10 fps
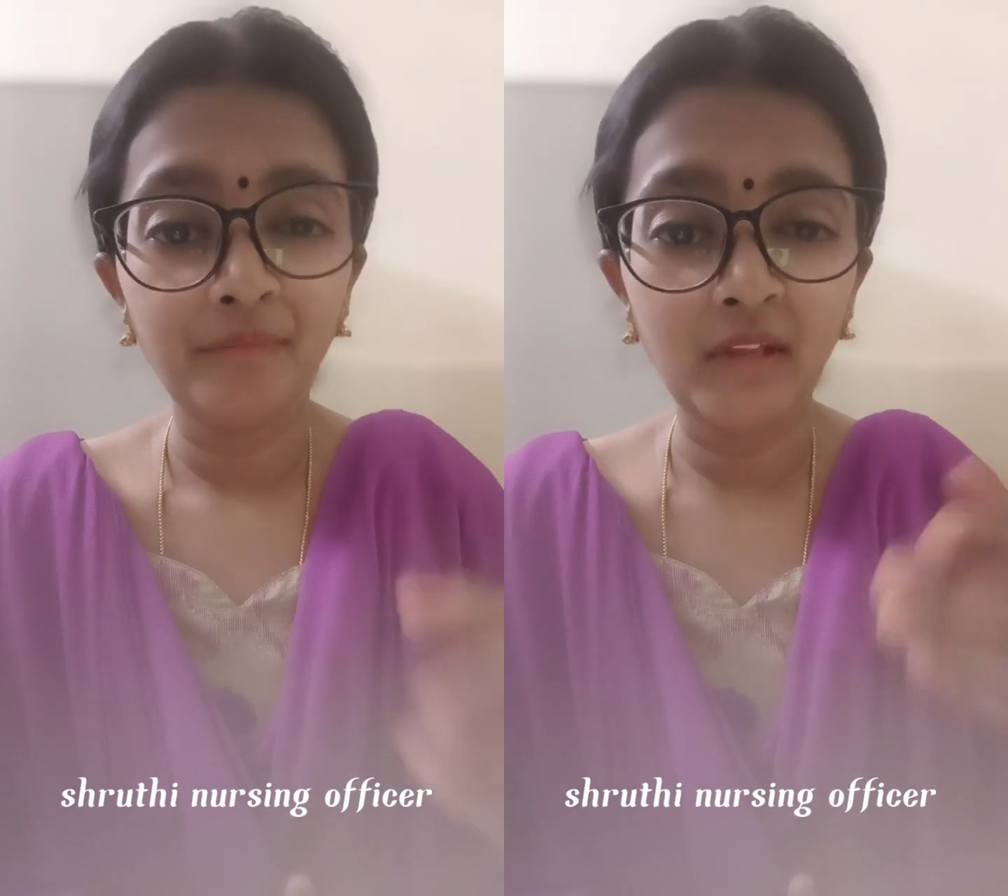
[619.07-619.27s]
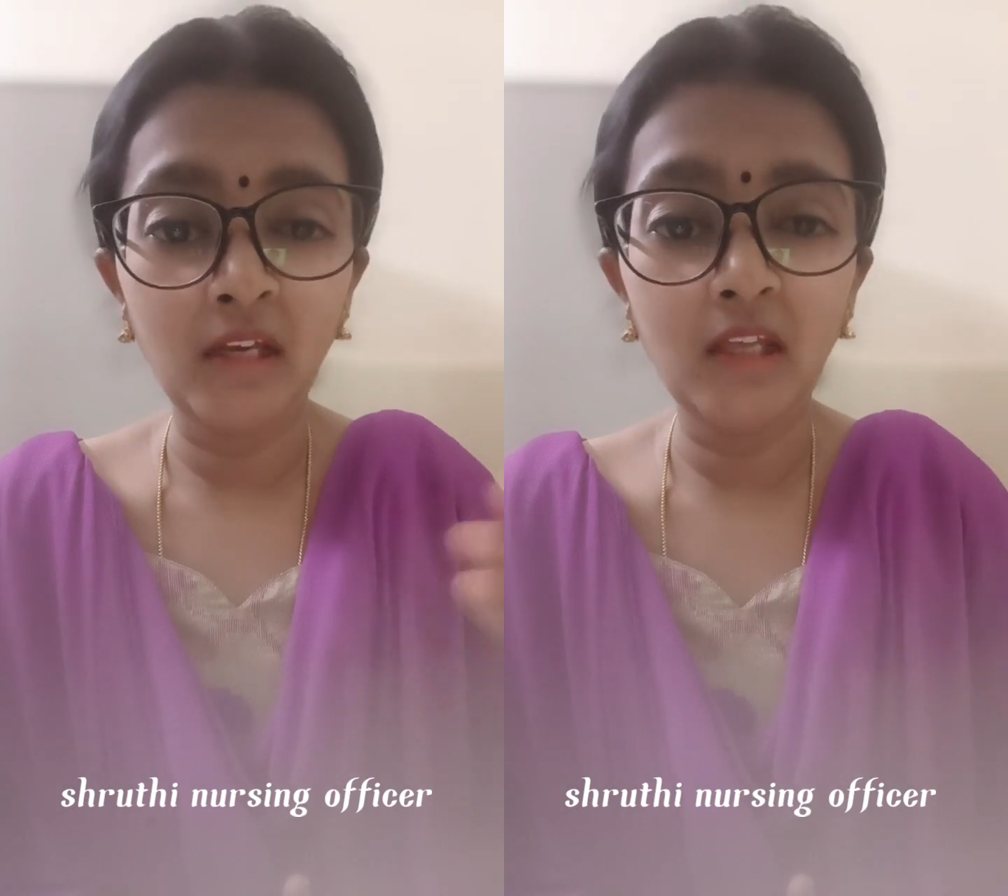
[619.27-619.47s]

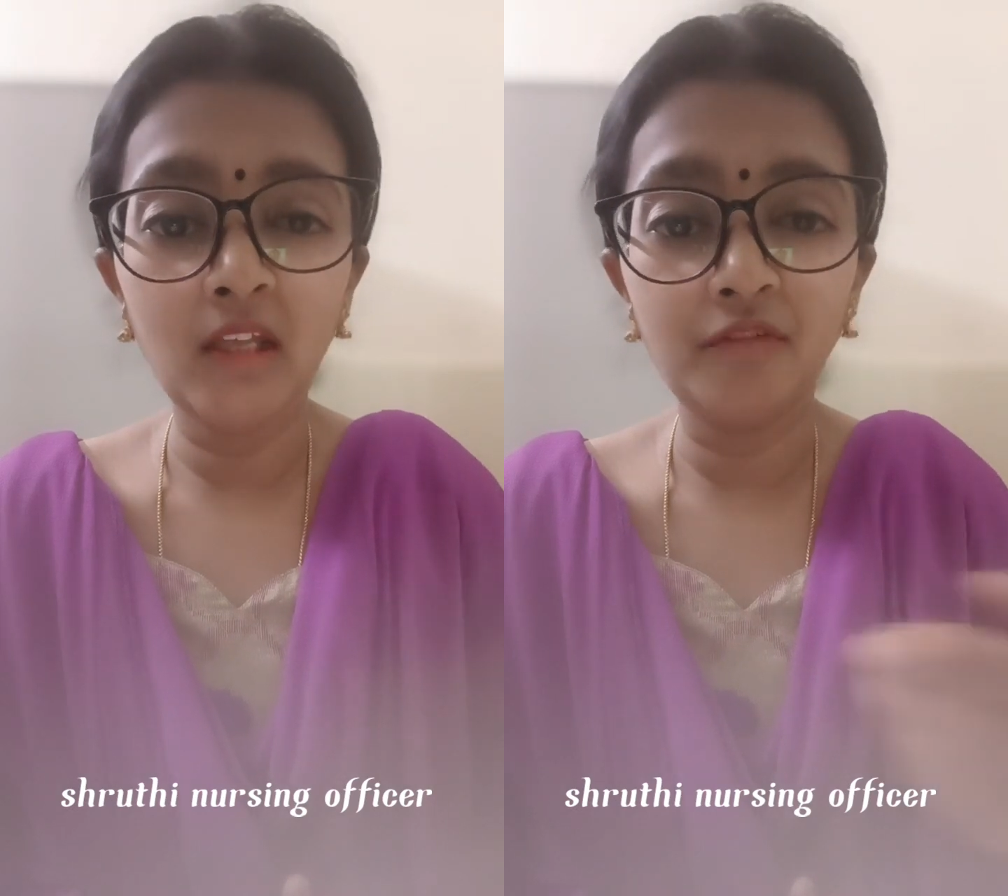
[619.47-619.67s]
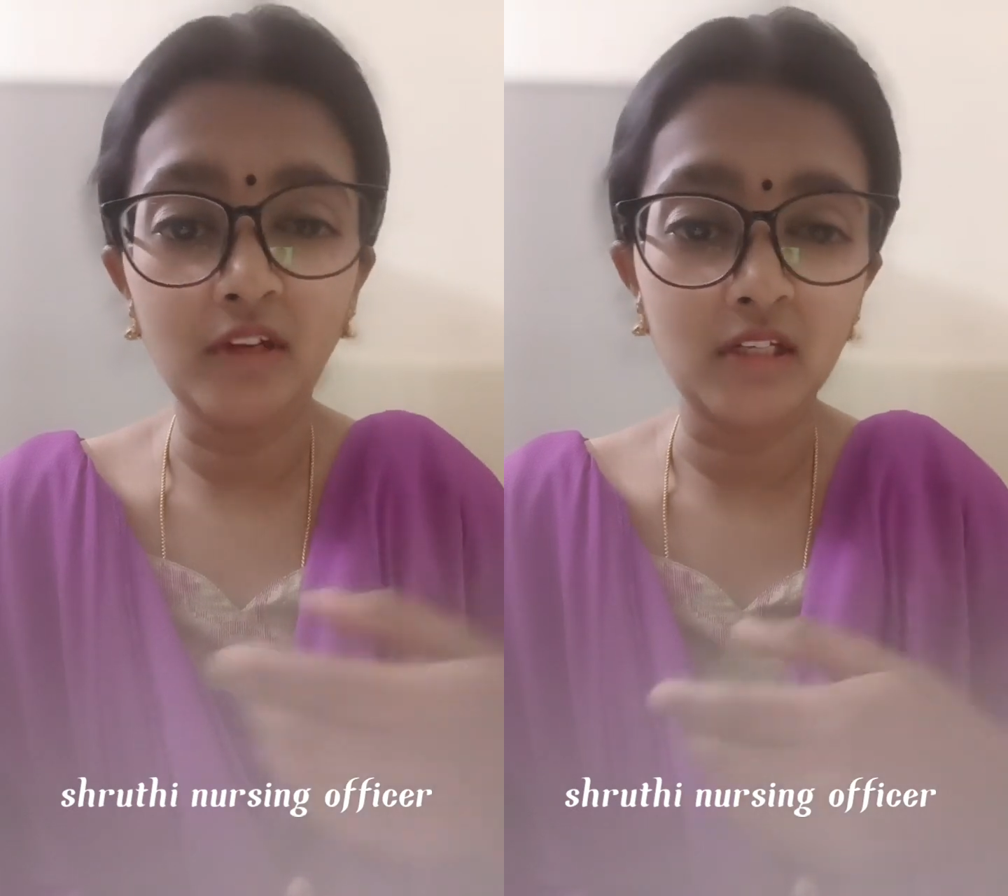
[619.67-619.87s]
any
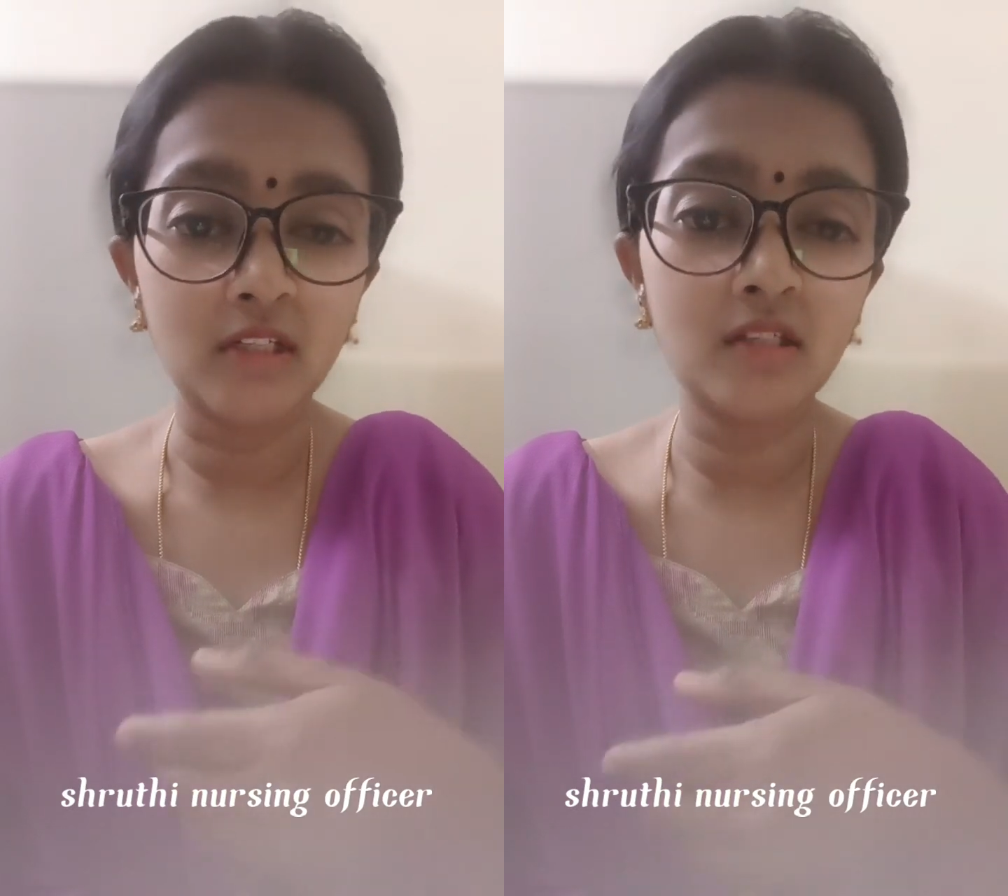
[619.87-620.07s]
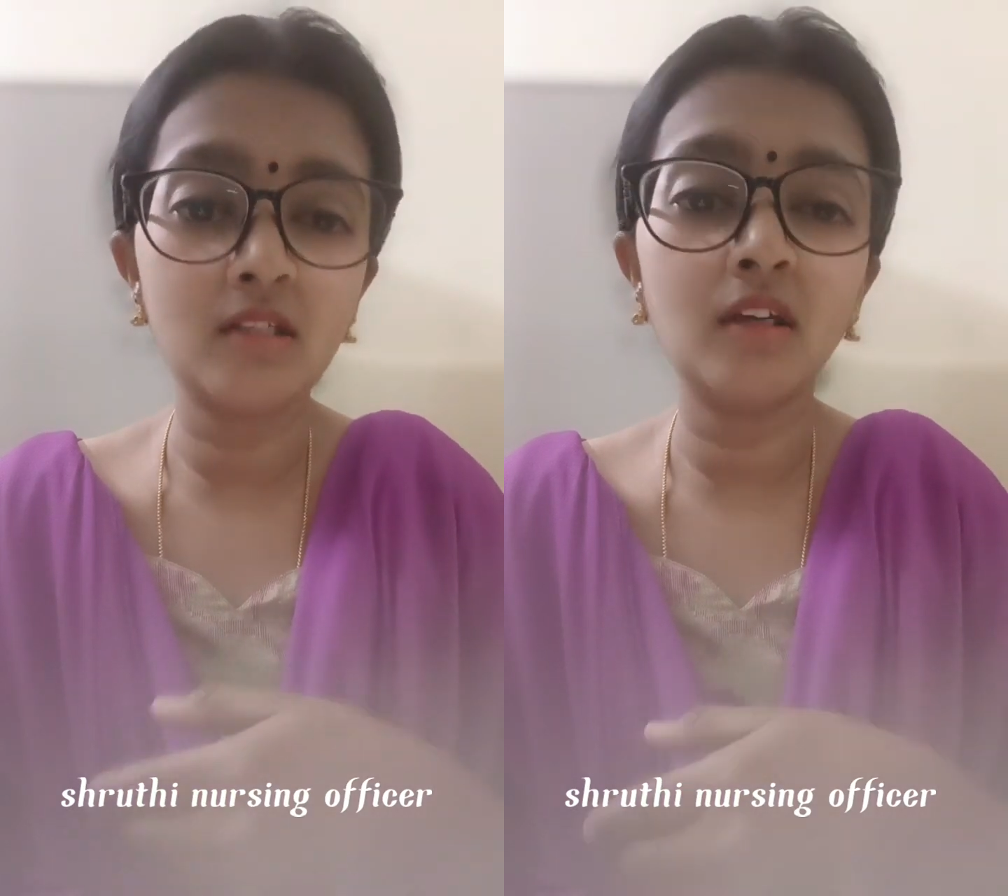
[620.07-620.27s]

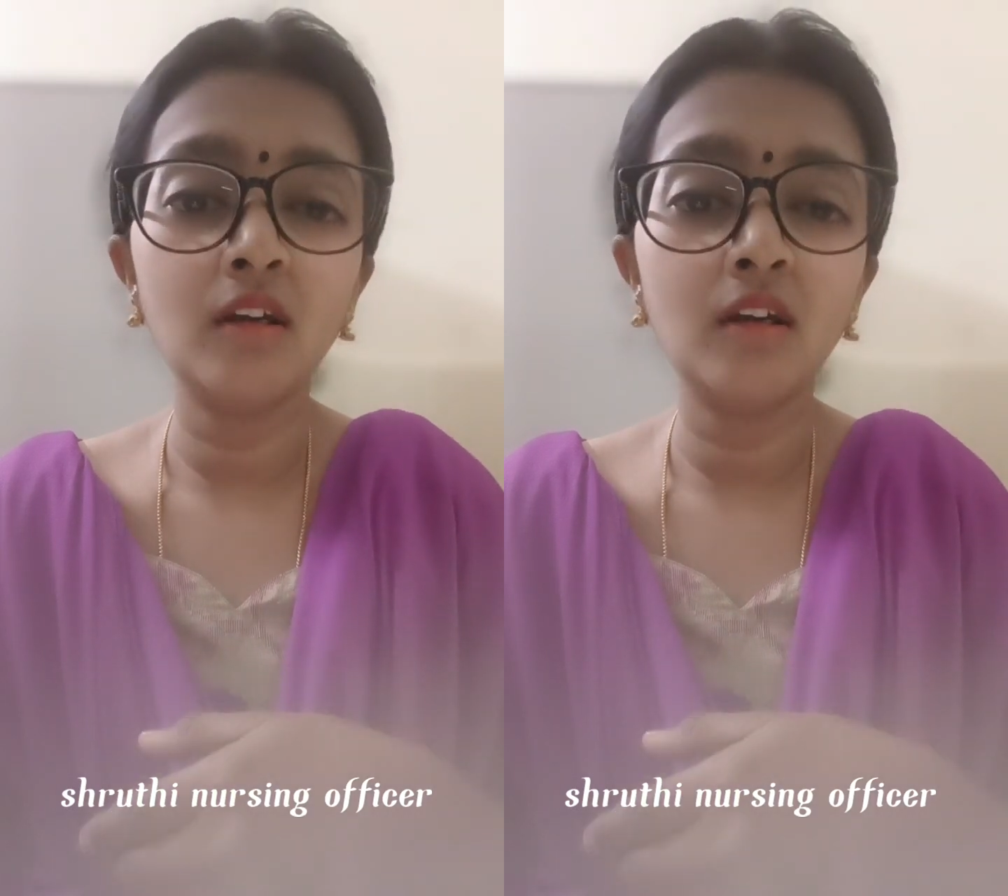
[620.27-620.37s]
infections,